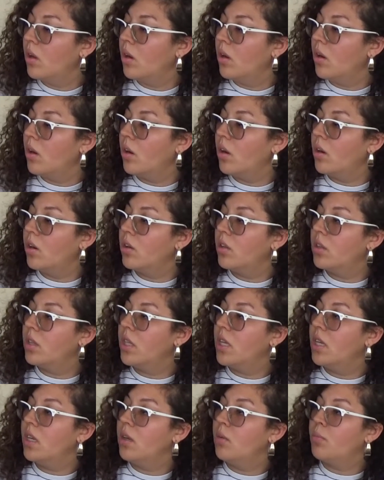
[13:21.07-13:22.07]

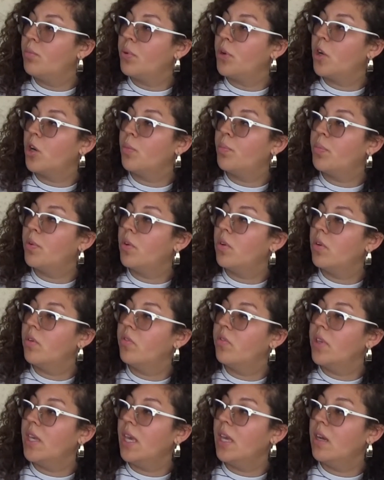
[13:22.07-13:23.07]
Early purple
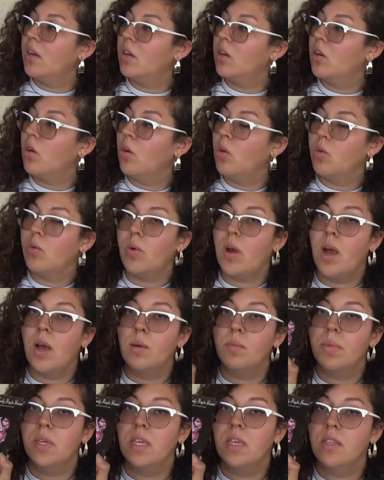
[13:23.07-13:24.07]
Vienna
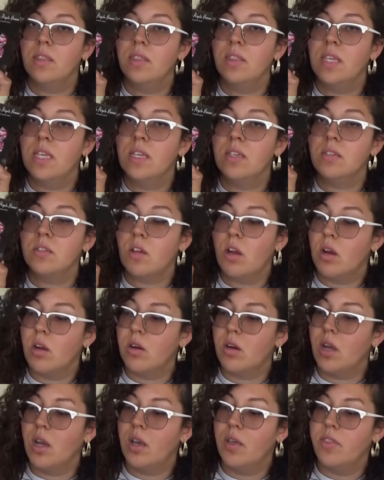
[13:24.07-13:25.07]
kohlrabi. These
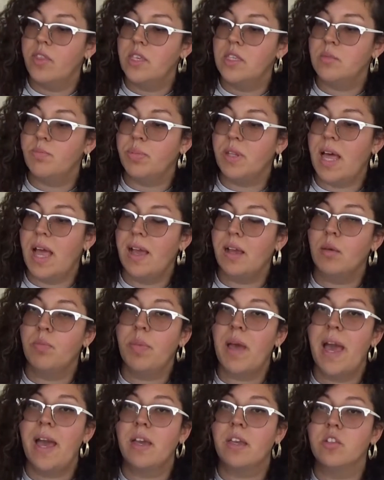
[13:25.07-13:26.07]
are these black
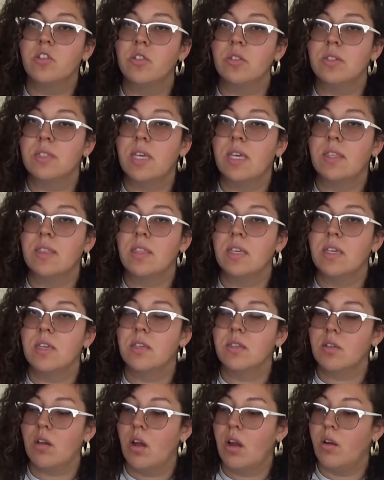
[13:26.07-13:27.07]
packages like
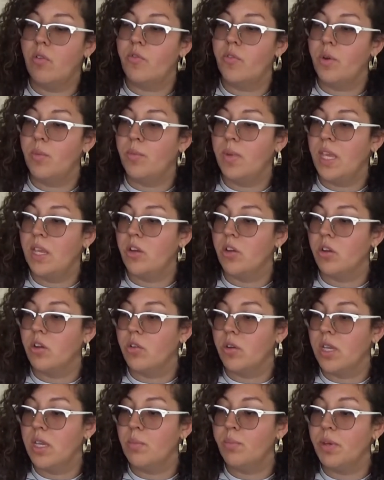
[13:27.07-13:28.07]
this are from Baker
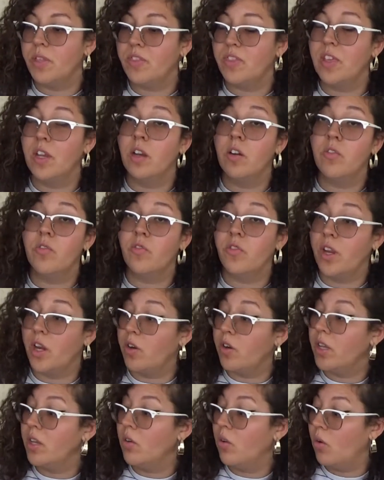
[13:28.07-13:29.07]
Creek, but they're
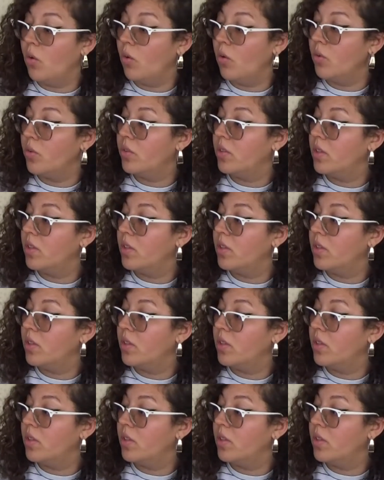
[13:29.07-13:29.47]
very old.